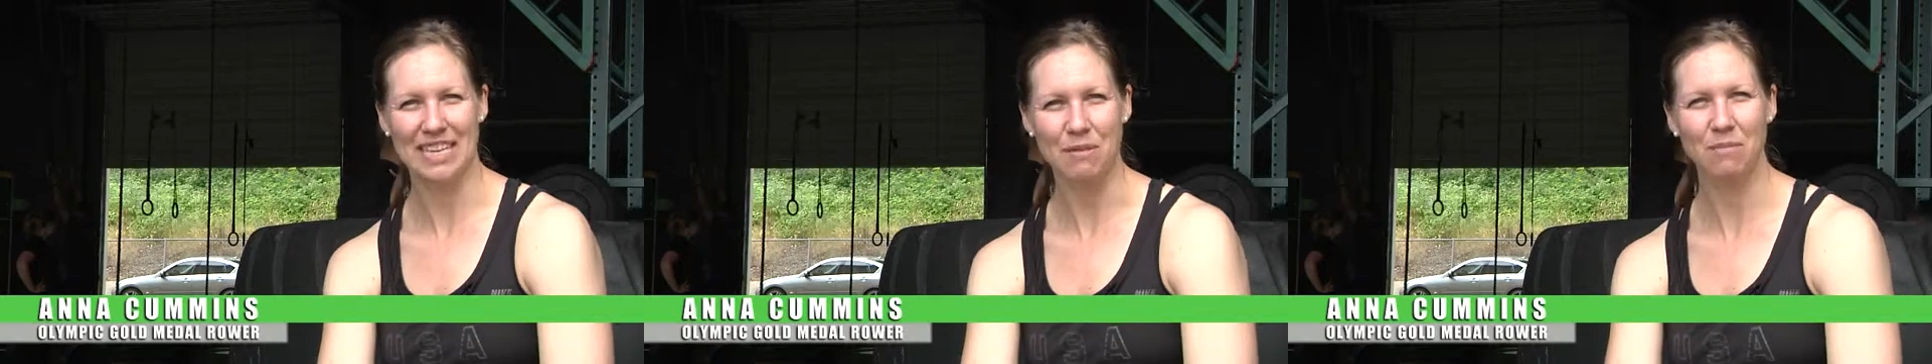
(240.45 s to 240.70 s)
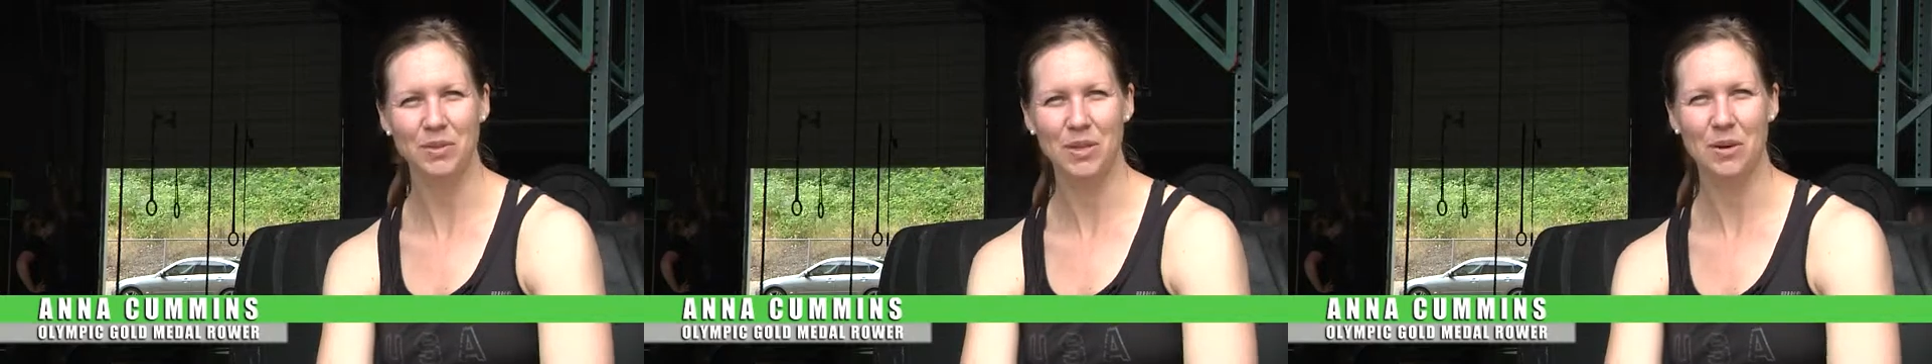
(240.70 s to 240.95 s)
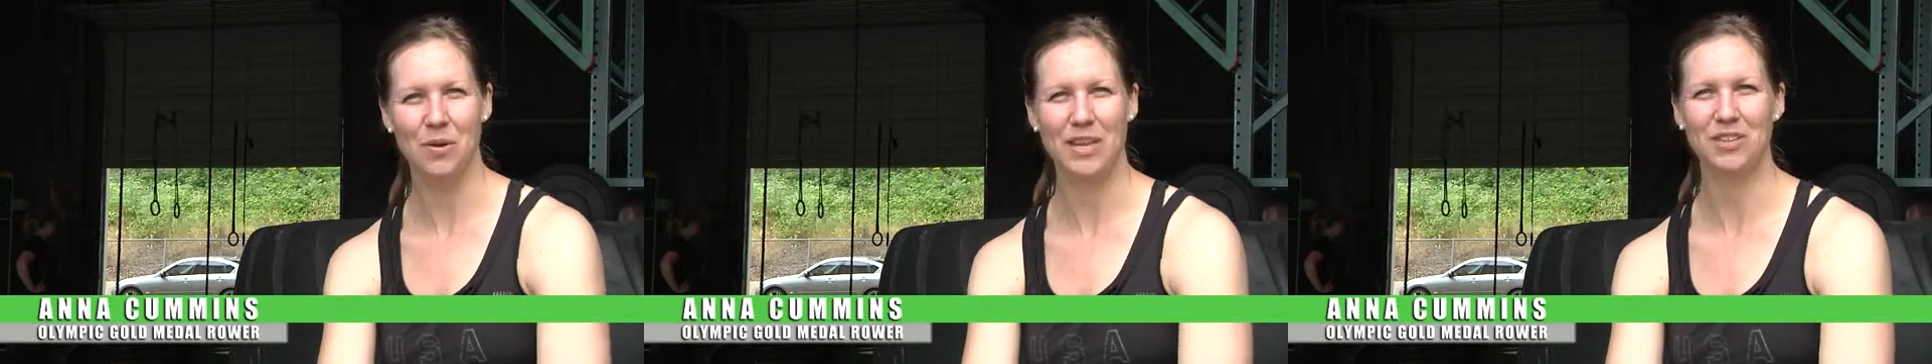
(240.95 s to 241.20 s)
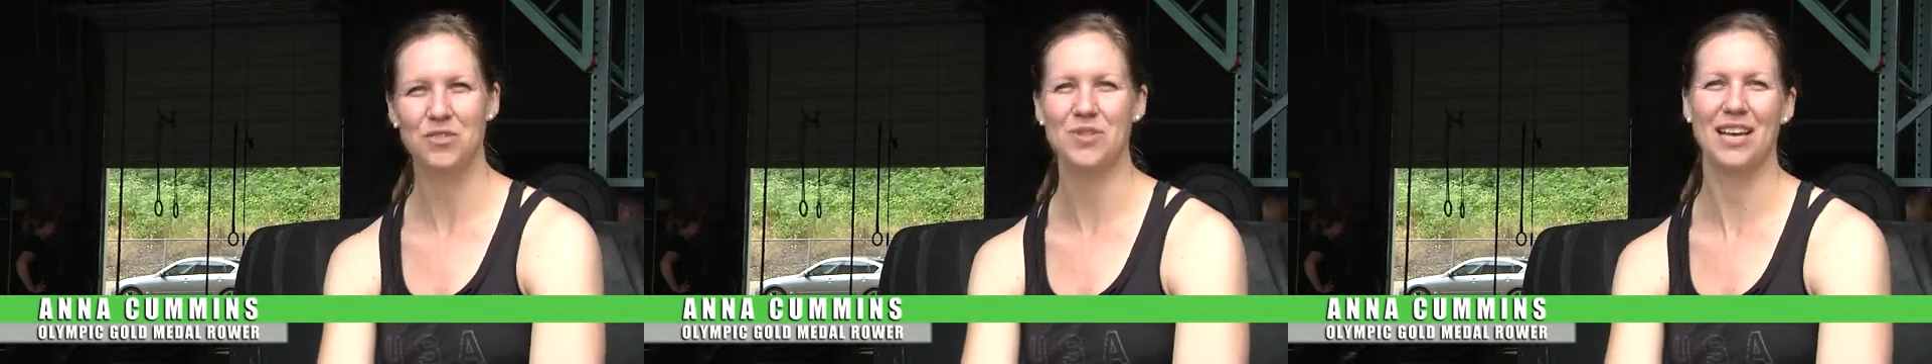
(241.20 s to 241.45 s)
team. So
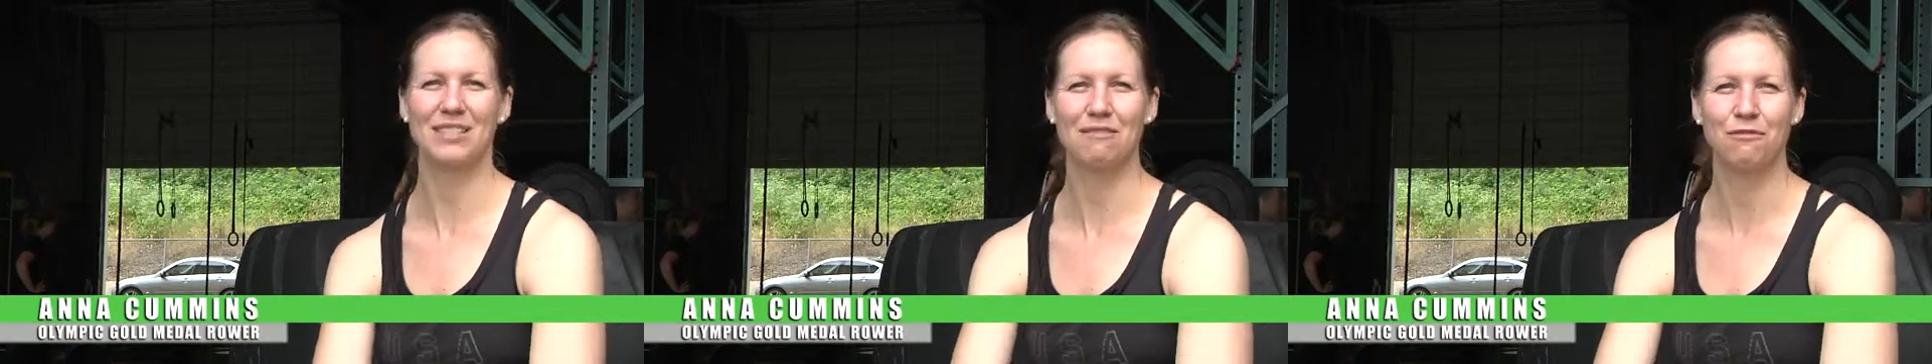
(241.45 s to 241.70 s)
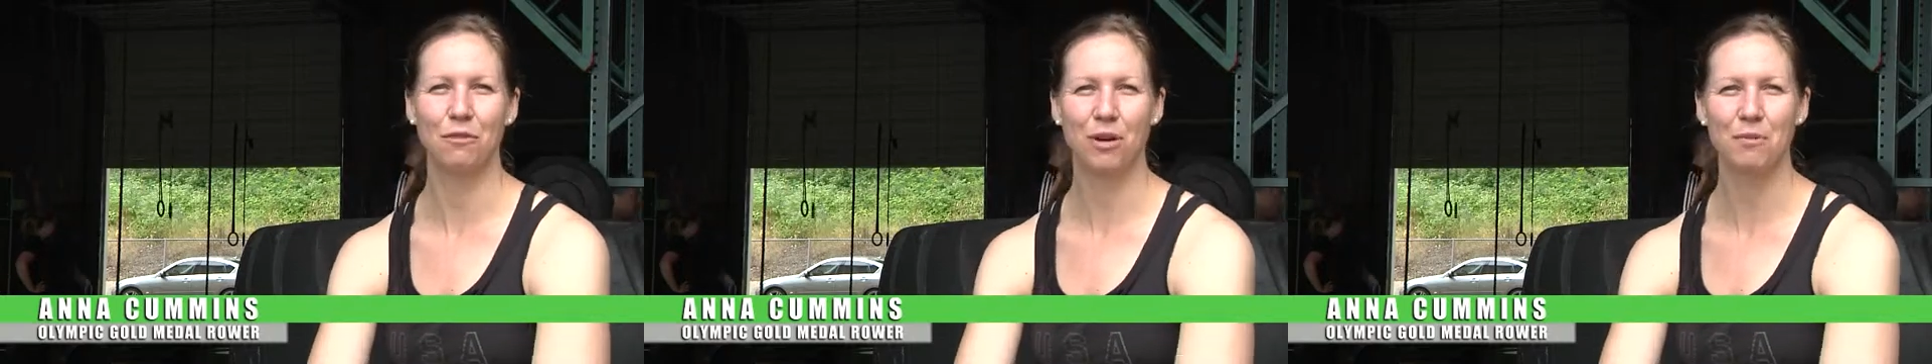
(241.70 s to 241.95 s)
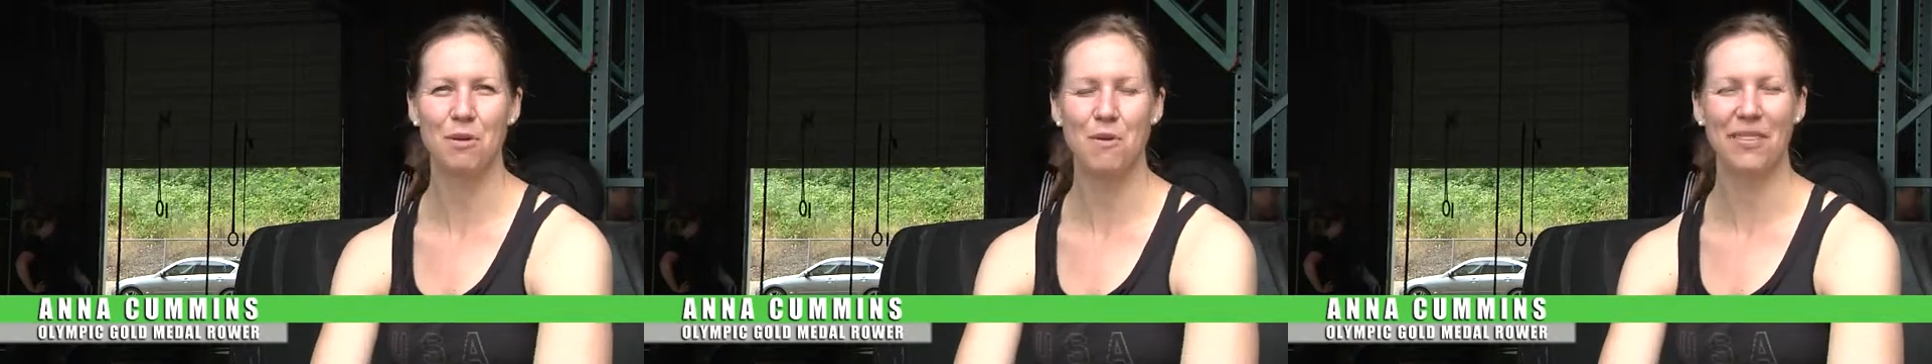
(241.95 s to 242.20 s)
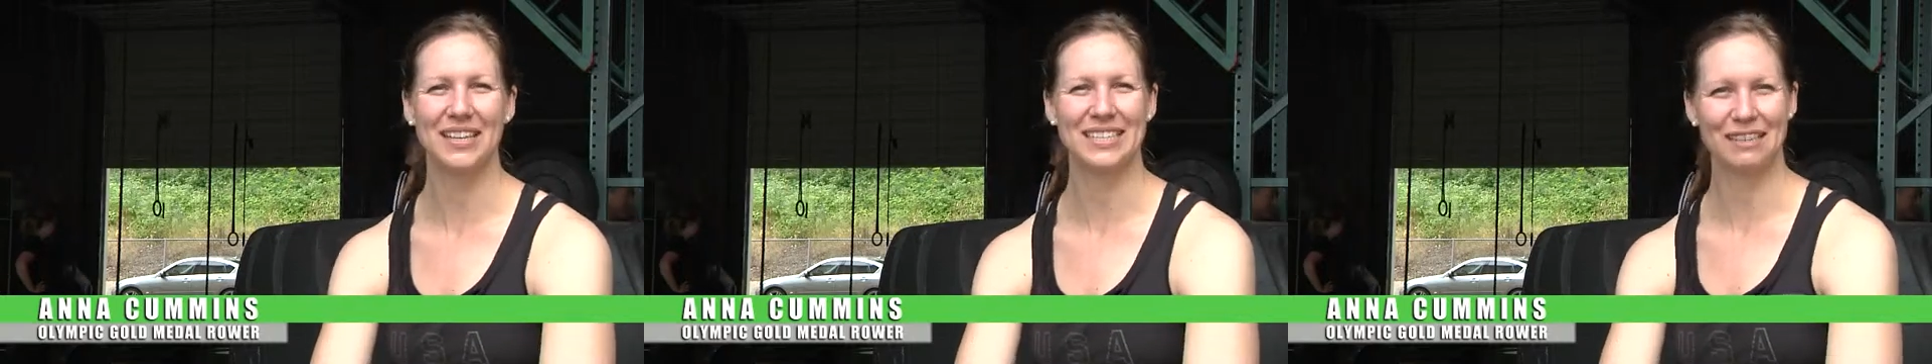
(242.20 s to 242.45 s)
in 2004 we
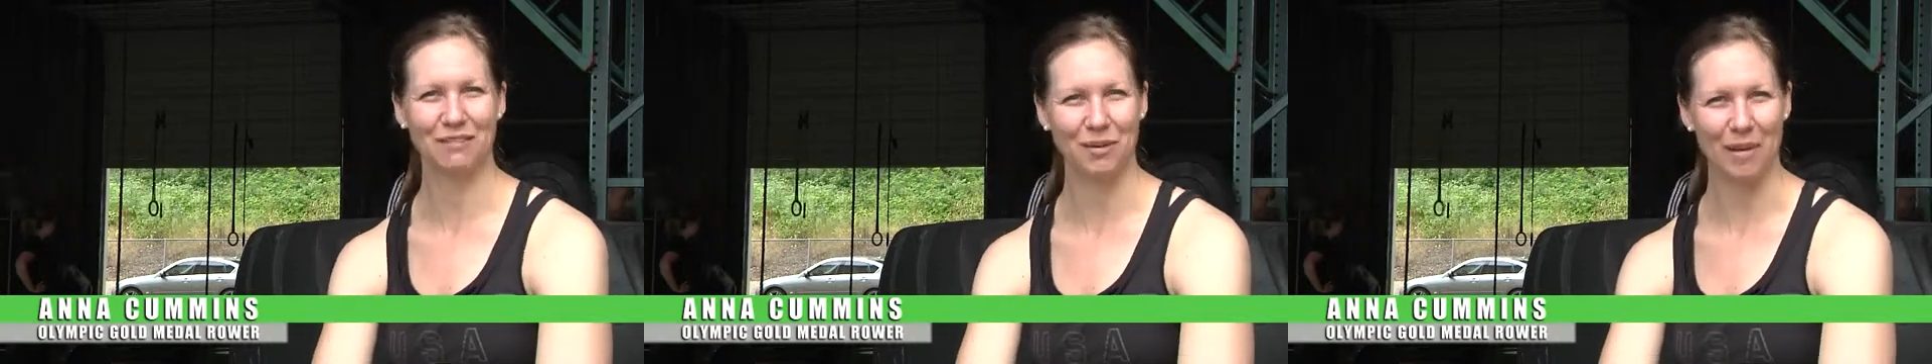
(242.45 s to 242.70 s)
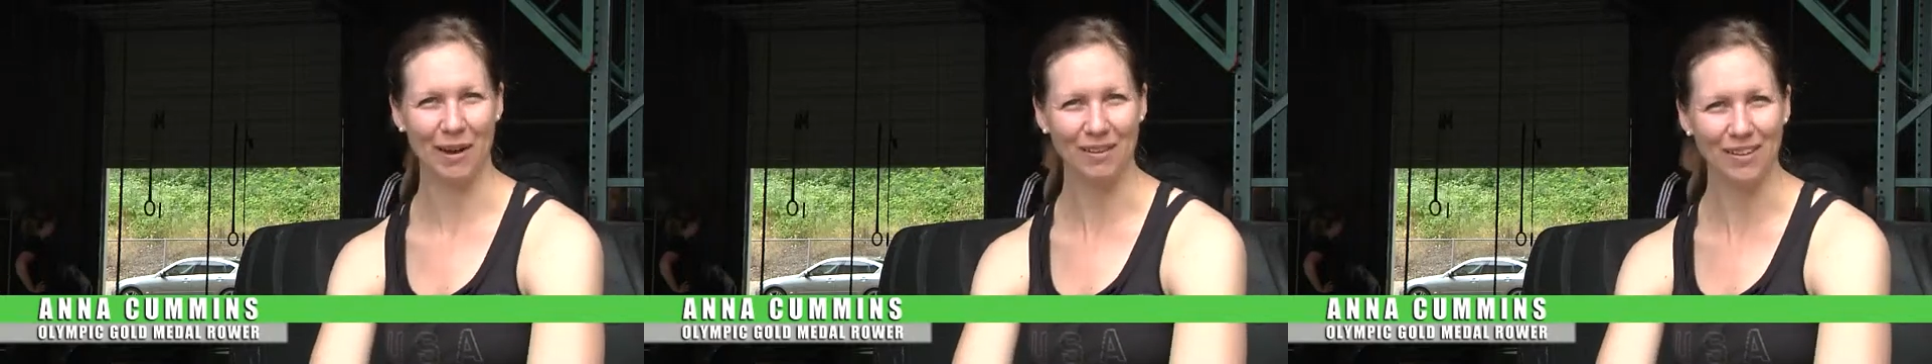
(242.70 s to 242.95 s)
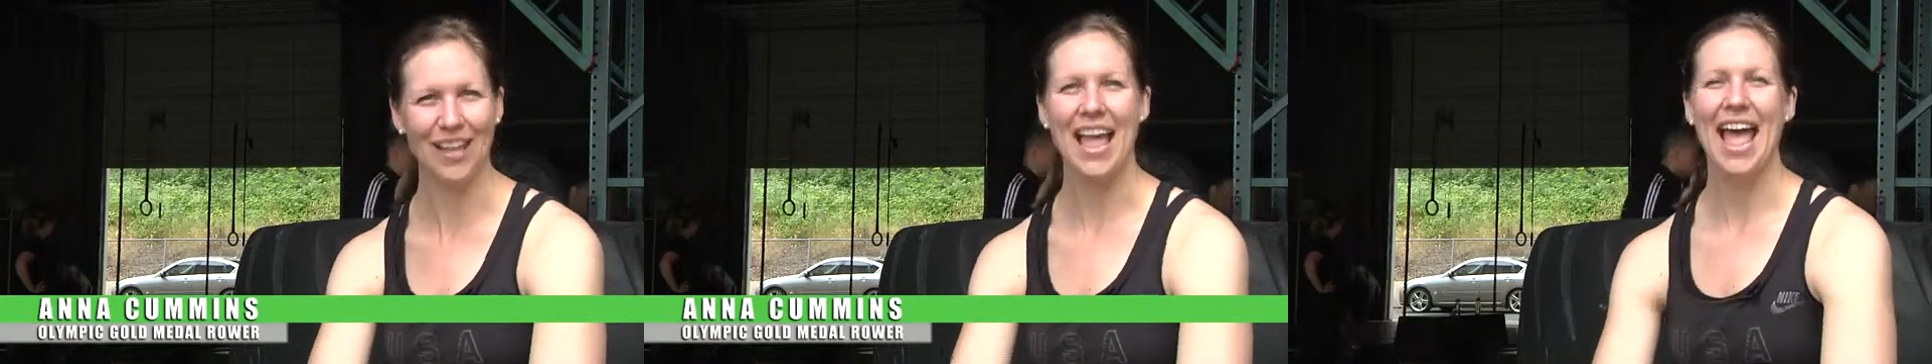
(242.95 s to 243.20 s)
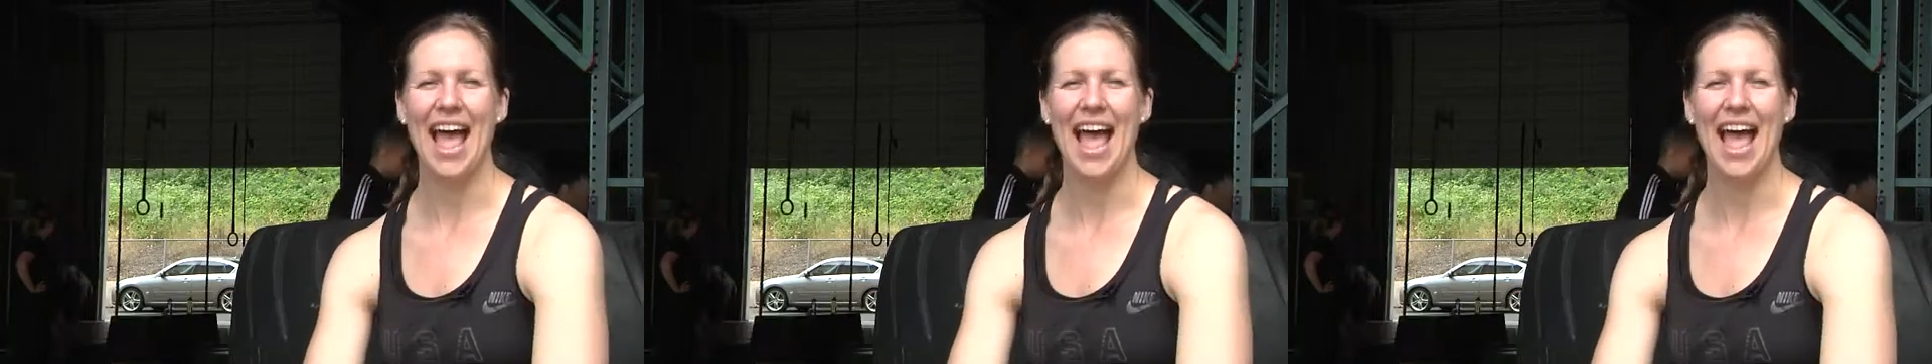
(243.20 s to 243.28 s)
won the silver medal